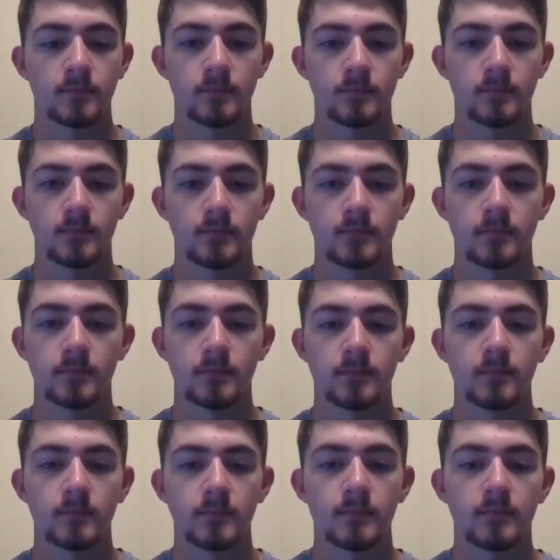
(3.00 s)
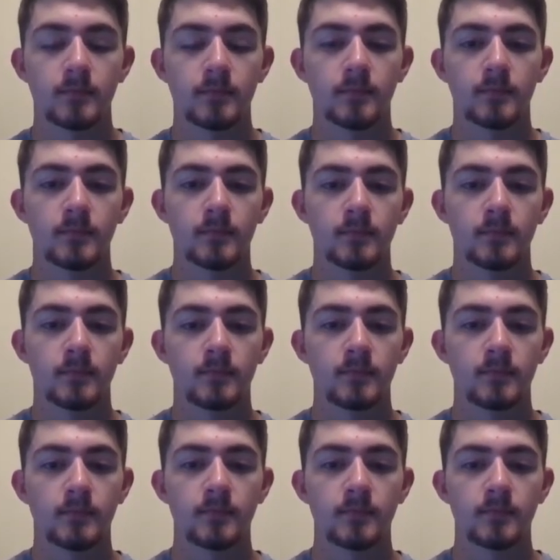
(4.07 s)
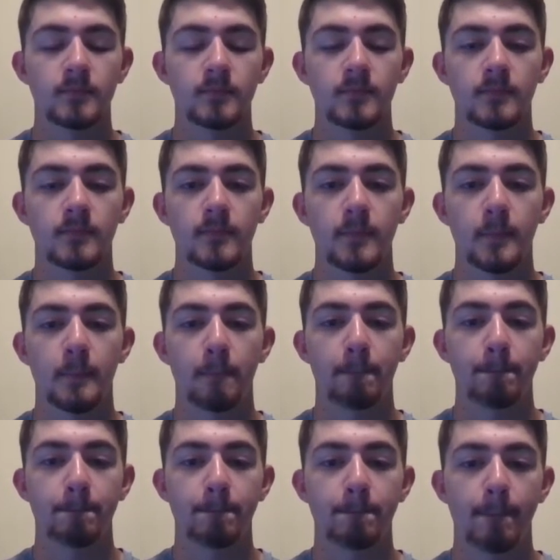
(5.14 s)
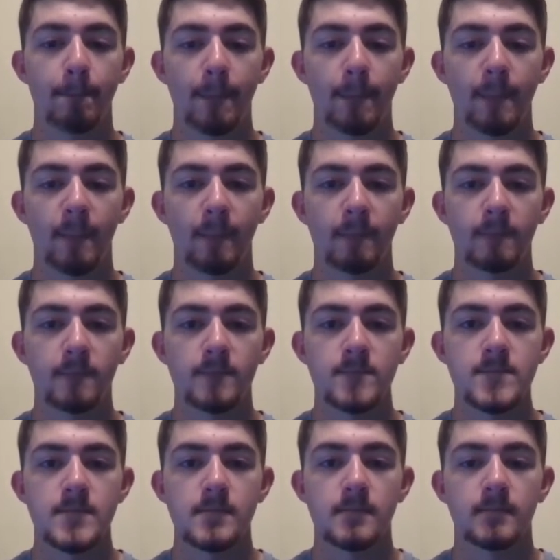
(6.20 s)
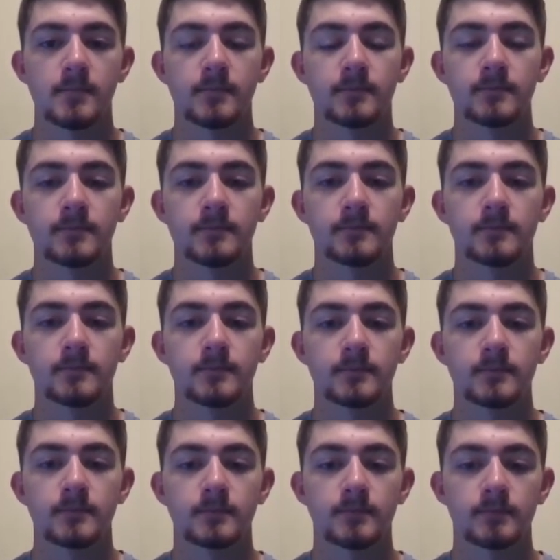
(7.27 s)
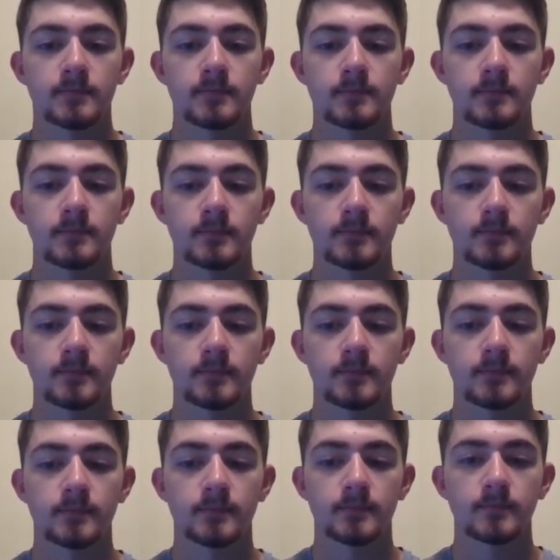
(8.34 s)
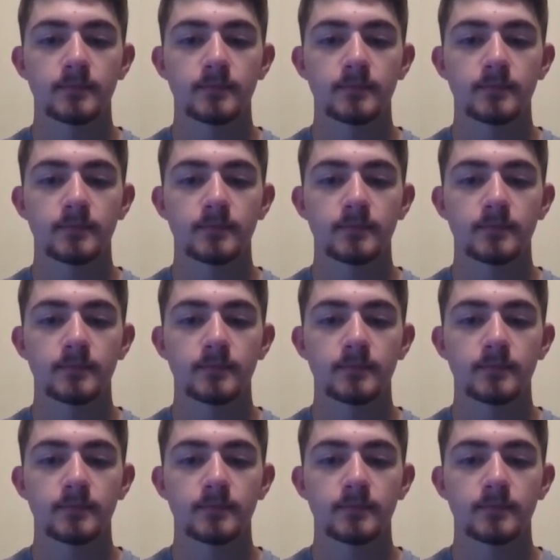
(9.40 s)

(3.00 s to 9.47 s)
(silent)